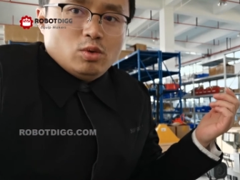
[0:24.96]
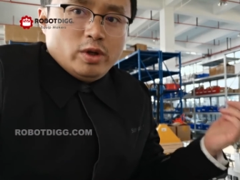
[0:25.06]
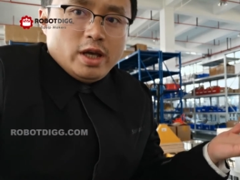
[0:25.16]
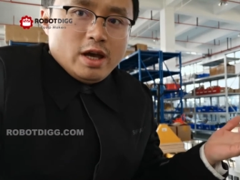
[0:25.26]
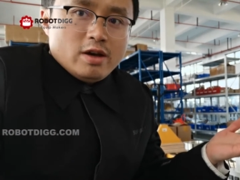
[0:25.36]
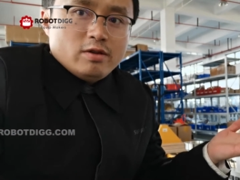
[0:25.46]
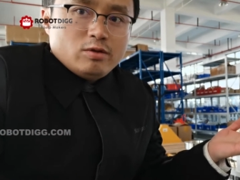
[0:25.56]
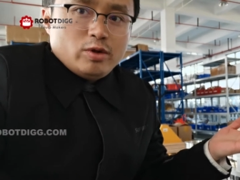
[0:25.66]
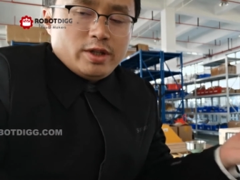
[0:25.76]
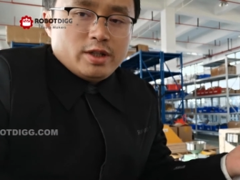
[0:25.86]
uh, we
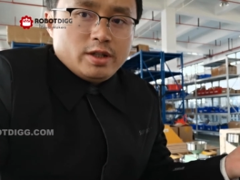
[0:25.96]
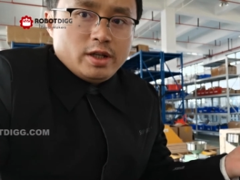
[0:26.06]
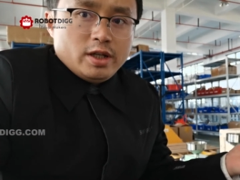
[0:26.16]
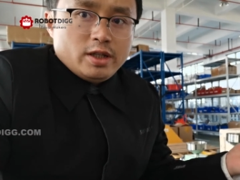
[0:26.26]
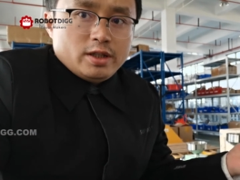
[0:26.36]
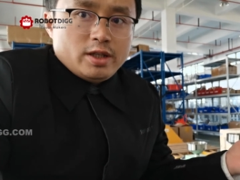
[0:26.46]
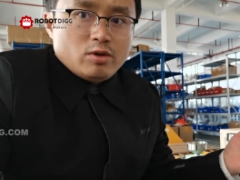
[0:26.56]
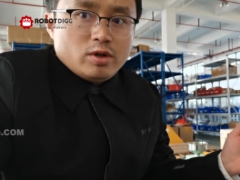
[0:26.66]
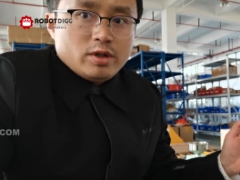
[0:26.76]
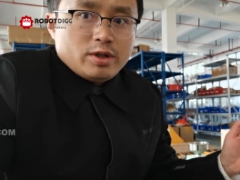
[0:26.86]
have recently
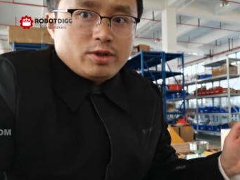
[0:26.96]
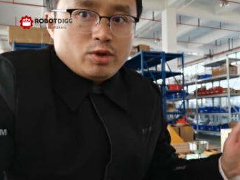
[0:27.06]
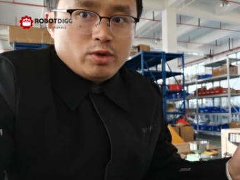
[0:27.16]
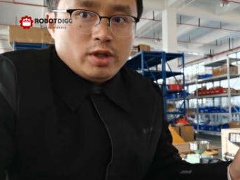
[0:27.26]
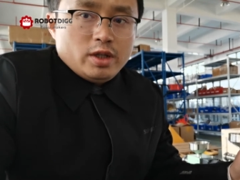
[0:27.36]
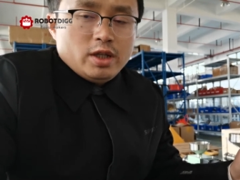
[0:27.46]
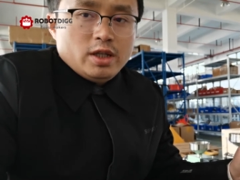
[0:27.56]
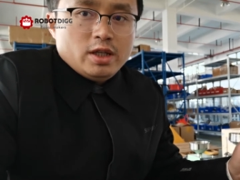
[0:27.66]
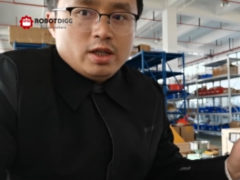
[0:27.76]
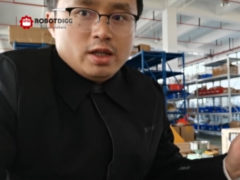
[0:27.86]
there are
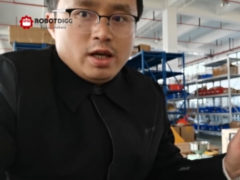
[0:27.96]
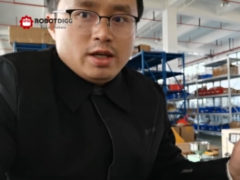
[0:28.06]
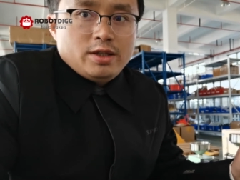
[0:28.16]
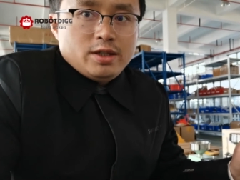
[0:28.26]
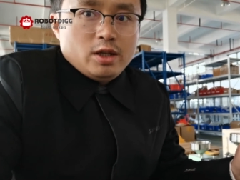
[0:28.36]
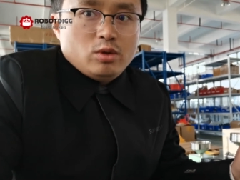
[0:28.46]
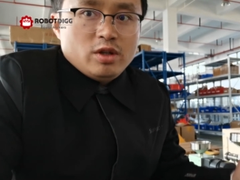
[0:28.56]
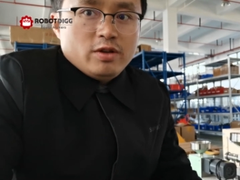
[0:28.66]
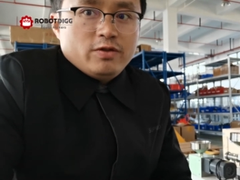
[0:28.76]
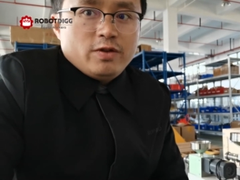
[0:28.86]
three
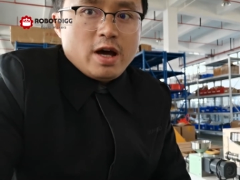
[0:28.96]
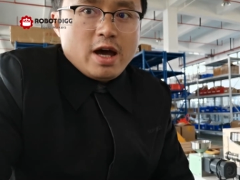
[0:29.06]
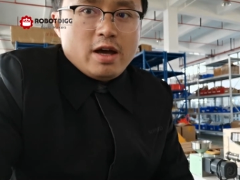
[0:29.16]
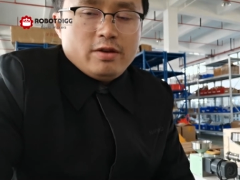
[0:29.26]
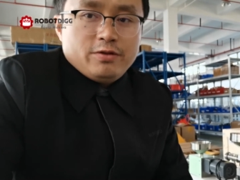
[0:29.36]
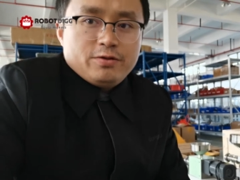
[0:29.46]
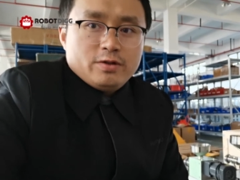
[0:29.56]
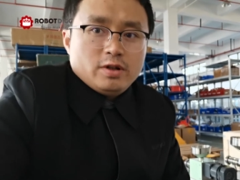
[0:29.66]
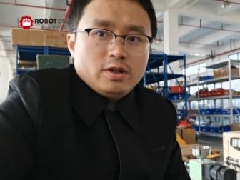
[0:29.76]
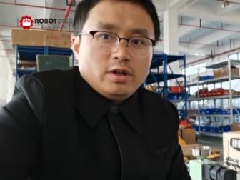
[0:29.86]
SJ25
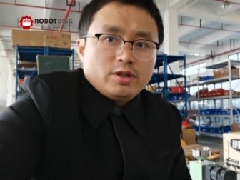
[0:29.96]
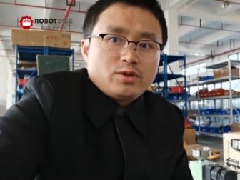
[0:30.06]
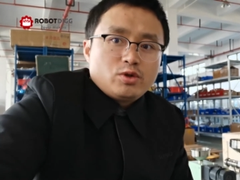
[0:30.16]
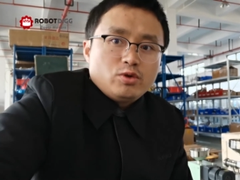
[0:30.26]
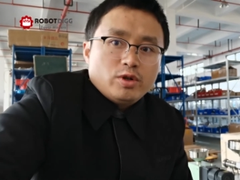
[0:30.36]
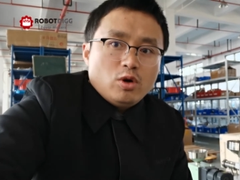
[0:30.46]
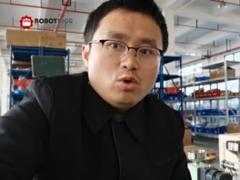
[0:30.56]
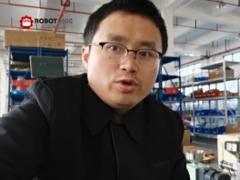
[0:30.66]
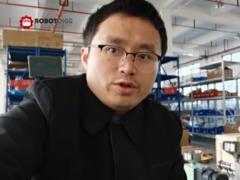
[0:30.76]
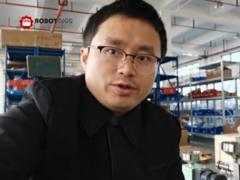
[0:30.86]
uh,
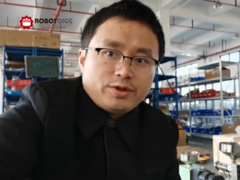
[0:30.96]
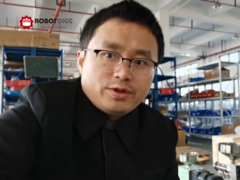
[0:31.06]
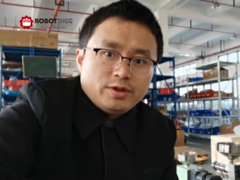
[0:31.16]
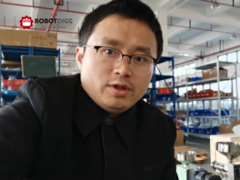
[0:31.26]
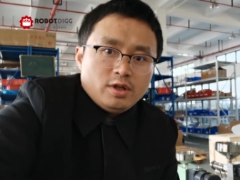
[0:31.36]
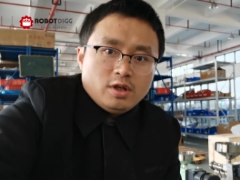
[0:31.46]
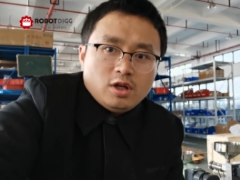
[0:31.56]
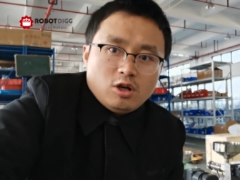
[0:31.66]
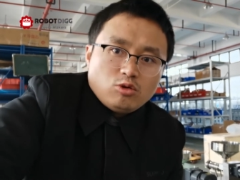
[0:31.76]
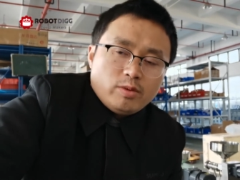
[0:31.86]
extruder orders
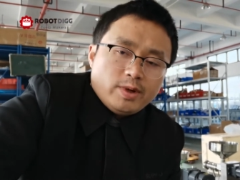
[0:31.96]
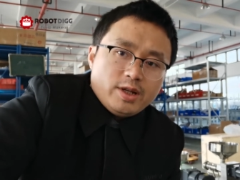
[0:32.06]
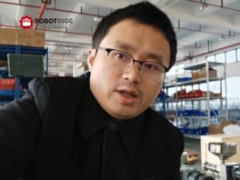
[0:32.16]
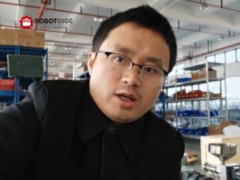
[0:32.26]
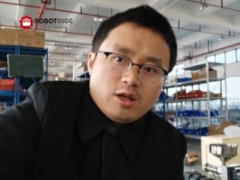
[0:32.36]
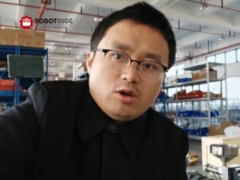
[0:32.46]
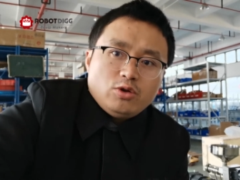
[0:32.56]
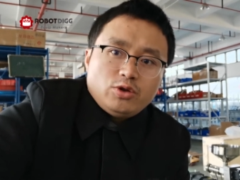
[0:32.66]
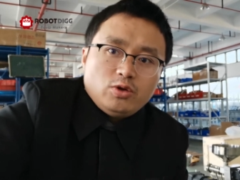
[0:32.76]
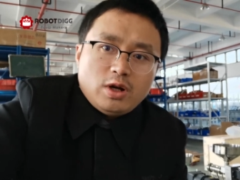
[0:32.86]
on RobotDigg
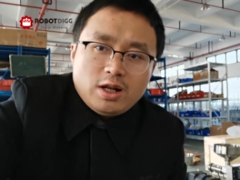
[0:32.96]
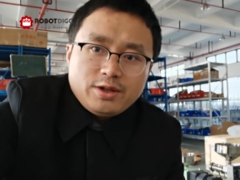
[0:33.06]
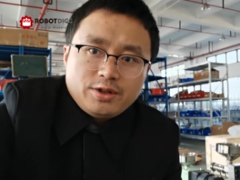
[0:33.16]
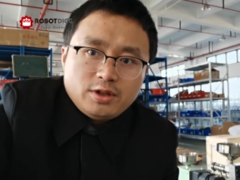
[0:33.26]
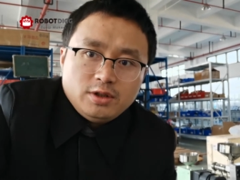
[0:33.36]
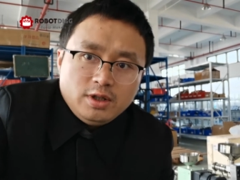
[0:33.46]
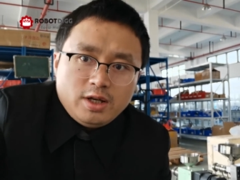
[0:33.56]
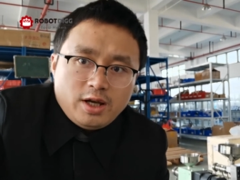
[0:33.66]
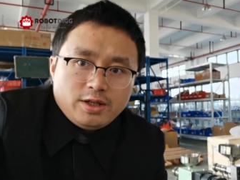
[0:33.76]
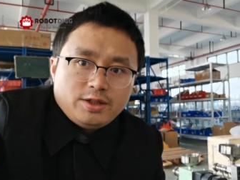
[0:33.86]
and also another
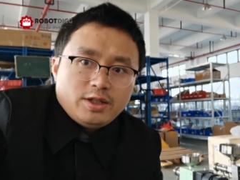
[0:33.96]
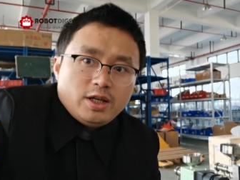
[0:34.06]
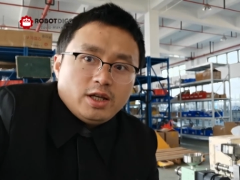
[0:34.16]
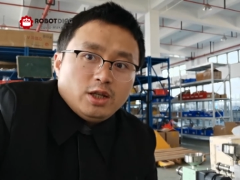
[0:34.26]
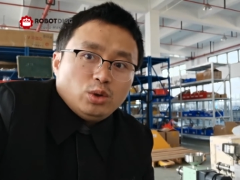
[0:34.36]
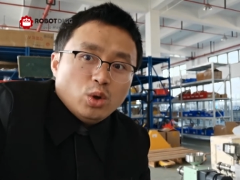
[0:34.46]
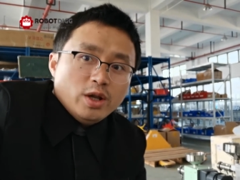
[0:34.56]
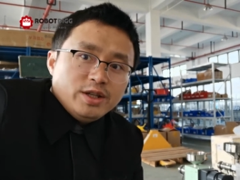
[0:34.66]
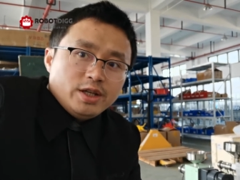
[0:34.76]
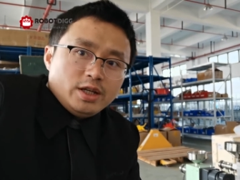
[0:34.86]

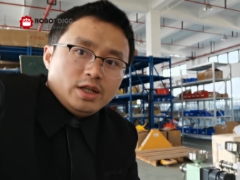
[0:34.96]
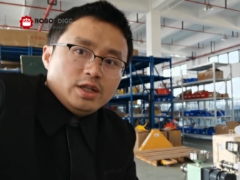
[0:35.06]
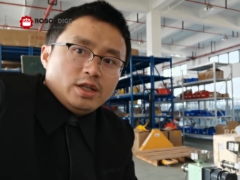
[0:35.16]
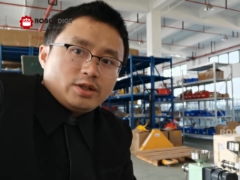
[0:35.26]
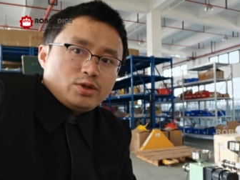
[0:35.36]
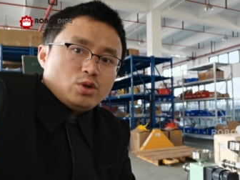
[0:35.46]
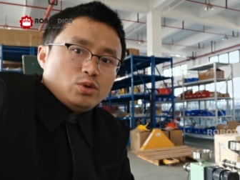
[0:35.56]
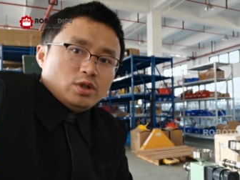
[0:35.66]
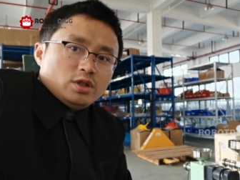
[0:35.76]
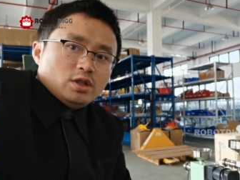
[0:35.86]
SJ20
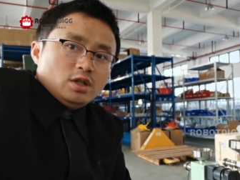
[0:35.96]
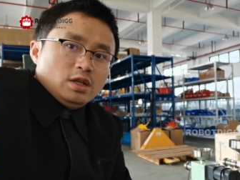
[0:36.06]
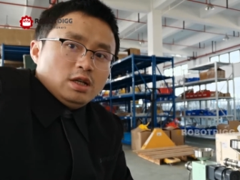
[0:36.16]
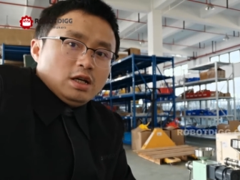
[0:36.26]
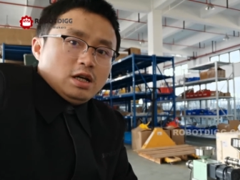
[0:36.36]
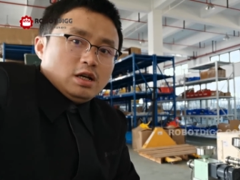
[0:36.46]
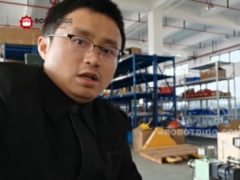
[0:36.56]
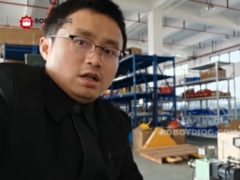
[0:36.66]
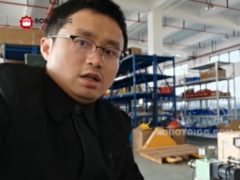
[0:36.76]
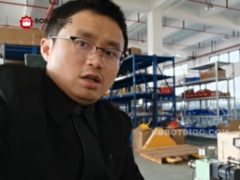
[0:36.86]
extruder
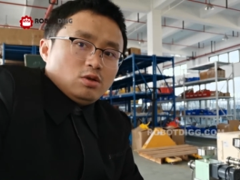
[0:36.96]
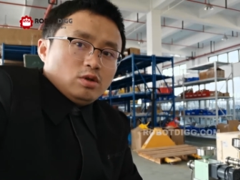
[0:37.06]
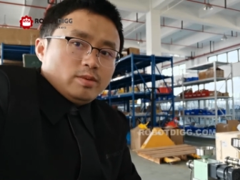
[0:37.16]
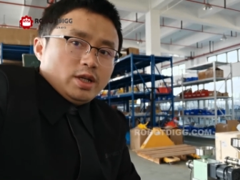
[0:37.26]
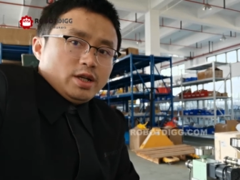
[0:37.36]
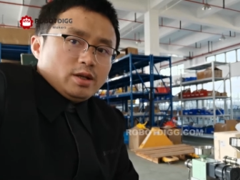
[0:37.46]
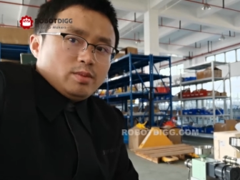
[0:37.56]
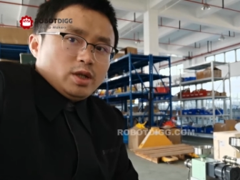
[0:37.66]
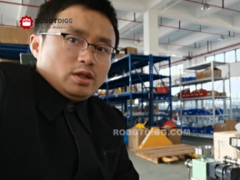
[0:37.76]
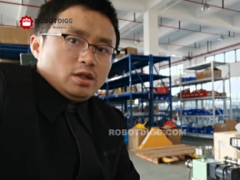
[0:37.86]
uh, on
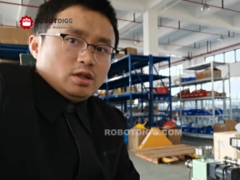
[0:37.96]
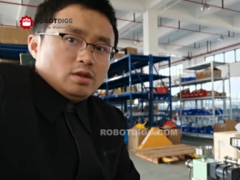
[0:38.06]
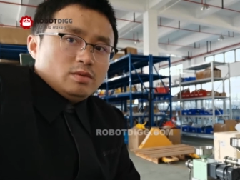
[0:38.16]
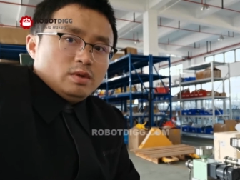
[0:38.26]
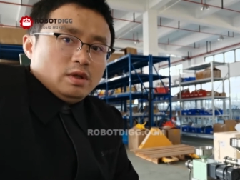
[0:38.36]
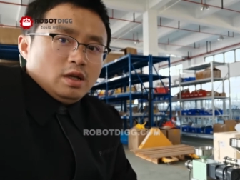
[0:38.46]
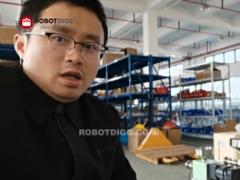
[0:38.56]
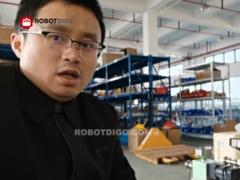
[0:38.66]
RobotDigg. But uh,